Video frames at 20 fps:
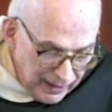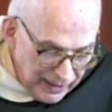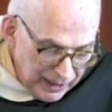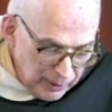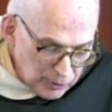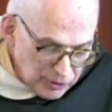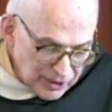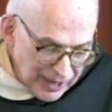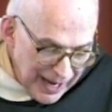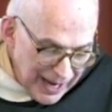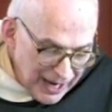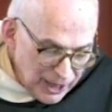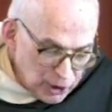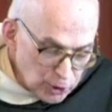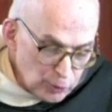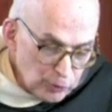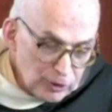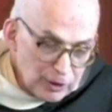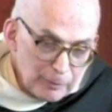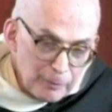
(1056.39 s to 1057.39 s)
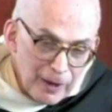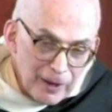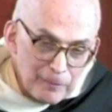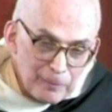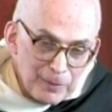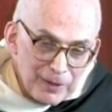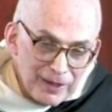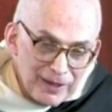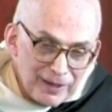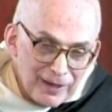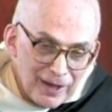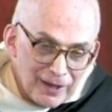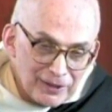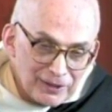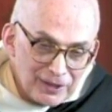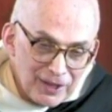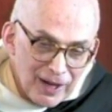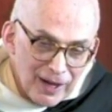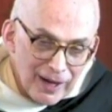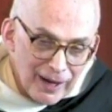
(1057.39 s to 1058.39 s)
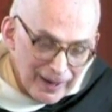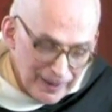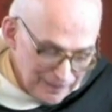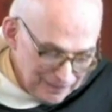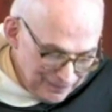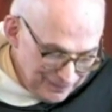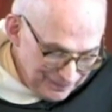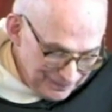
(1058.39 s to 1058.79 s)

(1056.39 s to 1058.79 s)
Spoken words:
He was casual about being on time.